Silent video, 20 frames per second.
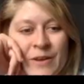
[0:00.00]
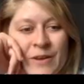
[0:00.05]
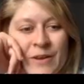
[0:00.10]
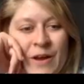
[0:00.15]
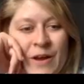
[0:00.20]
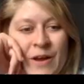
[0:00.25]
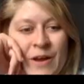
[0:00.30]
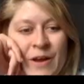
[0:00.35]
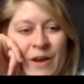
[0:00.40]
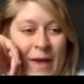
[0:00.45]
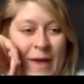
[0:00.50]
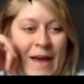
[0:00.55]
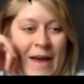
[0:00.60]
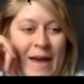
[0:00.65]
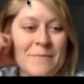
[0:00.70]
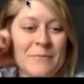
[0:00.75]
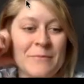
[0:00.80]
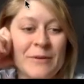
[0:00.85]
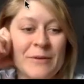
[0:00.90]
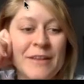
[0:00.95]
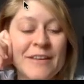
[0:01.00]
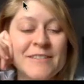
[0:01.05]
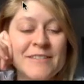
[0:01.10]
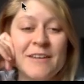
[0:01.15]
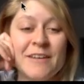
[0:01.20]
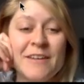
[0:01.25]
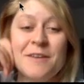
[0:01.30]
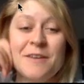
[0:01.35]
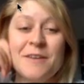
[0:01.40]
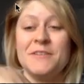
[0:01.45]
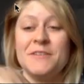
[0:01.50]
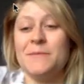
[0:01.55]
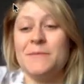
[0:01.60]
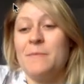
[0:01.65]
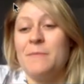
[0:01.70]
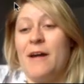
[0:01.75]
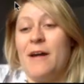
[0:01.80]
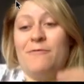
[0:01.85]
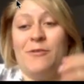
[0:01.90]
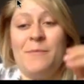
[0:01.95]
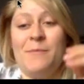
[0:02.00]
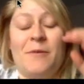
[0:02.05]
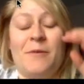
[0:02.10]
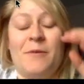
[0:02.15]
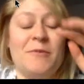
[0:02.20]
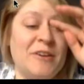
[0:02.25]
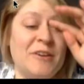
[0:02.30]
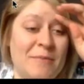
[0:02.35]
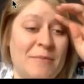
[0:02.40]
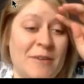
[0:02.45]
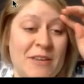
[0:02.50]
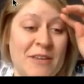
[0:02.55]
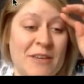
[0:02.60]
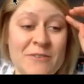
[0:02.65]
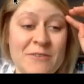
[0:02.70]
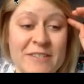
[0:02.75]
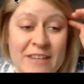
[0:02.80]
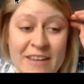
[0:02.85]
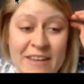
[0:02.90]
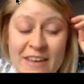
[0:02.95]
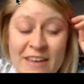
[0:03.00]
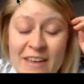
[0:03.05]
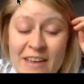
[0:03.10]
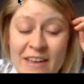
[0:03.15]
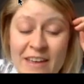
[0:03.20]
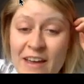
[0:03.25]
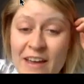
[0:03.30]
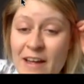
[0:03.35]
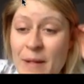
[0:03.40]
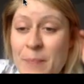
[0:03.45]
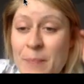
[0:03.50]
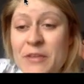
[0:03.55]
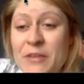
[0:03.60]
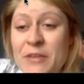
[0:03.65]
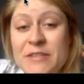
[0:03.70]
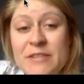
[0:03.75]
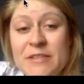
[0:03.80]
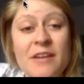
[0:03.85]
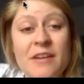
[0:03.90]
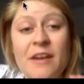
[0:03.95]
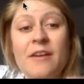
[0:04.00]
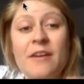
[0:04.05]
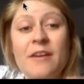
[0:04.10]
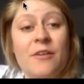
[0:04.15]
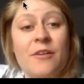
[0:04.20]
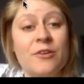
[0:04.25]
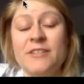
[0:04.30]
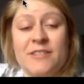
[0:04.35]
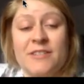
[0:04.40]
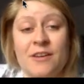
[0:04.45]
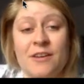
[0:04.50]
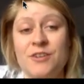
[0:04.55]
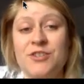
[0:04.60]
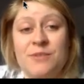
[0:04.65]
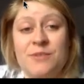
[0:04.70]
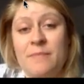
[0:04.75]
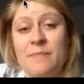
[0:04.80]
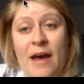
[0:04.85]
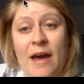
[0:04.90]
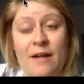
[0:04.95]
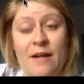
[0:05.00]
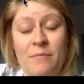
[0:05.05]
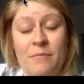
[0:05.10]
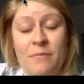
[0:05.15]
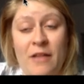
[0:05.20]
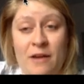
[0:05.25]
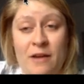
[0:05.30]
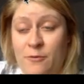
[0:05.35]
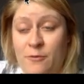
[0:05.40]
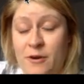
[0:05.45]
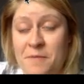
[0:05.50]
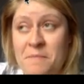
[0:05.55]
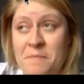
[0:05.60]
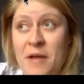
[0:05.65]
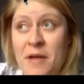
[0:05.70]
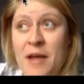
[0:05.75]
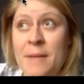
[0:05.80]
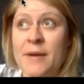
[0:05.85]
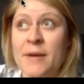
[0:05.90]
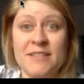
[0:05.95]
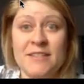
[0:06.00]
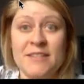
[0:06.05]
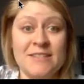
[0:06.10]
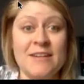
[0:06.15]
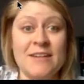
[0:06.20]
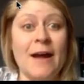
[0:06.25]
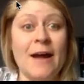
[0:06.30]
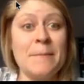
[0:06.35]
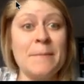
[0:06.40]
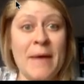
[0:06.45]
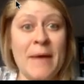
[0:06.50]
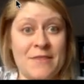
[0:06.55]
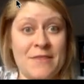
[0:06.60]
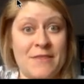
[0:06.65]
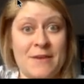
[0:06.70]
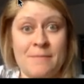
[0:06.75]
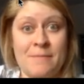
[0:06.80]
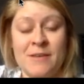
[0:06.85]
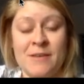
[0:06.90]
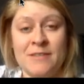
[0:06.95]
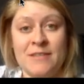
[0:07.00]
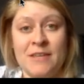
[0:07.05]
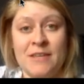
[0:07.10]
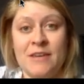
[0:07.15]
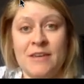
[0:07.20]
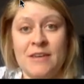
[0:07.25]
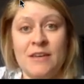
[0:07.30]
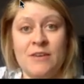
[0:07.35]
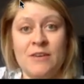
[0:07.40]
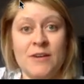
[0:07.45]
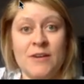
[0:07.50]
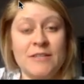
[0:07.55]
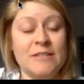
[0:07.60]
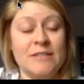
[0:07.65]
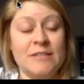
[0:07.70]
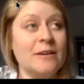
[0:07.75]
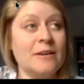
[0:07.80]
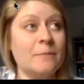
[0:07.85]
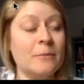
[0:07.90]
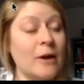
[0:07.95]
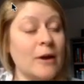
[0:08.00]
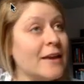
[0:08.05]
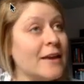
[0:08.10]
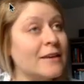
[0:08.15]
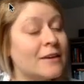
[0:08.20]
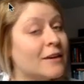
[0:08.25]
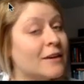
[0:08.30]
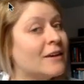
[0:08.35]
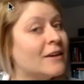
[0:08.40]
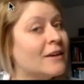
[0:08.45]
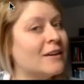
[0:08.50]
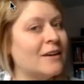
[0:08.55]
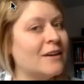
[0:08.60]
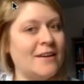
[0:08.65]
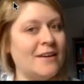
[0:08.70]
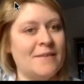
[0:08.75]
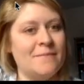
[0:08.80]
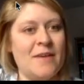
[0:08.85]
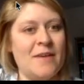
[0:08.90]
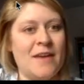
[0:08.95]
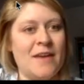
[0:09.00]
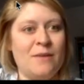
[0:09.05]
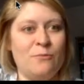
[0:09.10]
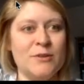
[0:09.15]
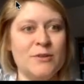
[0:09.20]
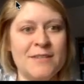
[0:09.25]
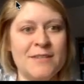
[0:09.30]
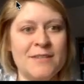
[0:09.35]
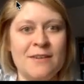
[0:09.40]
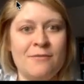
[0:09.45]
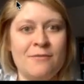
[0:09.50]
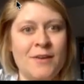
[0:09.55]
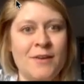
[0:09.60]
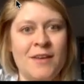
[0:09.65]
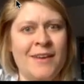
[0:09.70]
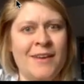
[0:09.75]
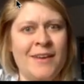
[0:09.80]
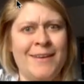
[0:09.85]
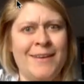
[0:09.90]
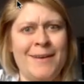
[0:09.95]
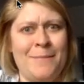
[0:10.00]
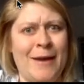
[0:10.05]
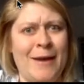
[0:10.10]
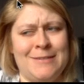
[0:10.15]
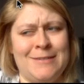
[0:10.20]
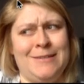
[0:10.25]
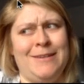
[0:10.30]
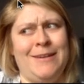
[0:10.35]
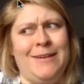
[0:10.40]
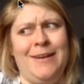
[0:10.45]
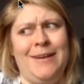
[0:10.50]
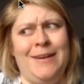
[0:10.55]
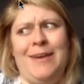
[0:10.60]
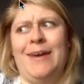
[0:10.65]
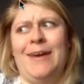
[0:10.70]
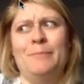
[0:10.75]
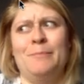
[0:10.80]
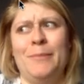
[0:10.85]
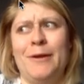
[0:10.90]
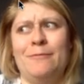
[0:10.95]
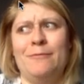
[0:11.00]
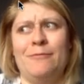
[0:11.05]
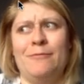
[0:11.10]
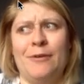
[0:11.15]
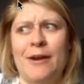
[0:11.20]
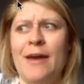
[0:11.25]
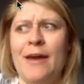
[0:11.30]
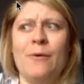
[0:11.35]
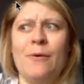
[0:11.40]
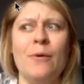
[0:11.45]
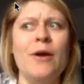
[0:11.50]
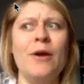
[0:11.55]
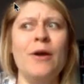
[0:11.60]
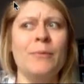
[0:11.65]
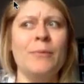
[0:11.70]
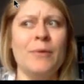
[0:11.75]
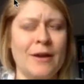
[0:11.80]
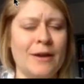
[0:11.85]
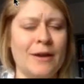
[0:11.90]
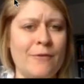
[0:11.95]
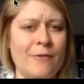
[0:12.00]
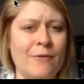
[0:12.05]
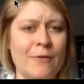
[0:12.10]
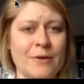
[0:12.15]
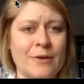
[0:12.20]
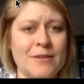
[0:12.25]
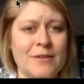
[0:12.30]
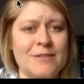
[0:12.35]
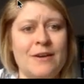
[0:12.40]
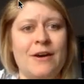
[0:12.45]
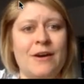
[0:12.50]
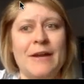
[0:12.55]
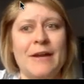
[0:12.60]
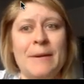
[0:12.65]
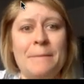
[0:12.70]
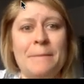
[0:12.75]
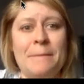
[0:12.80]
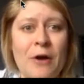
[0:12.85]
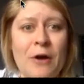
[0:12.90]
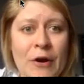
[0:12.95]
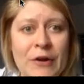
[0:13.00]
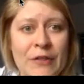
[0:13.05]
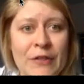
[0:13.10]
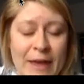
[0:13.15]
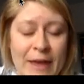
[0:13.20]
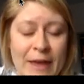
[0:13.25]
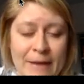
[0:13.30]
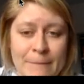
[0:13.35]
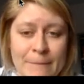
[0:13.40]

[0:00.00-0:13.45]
Okay, I'm really excited about this platform that we're going to be using. This is another discussion platform, but it's not Padlet because I think you guys need a break, and we'll see if we get back to that again. But for now, we're going to focus on Parlay.